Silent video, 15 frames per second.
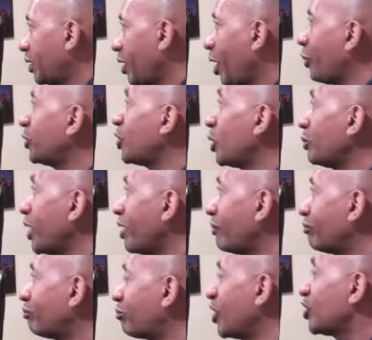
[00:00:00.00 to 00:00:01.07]
are we talking about
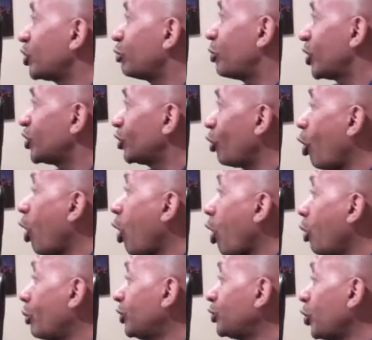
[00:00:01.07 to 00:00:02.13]
pressure, or
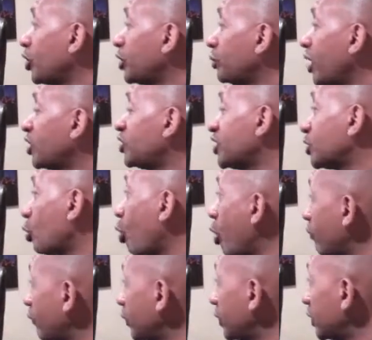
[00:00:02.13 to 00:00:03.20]
are we talking about just
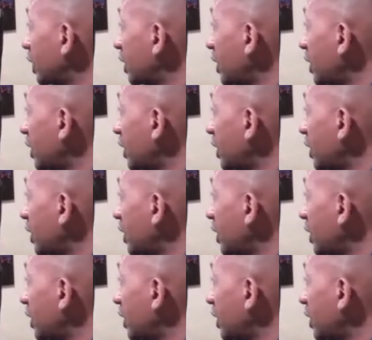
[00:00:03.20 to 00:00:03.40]
offering the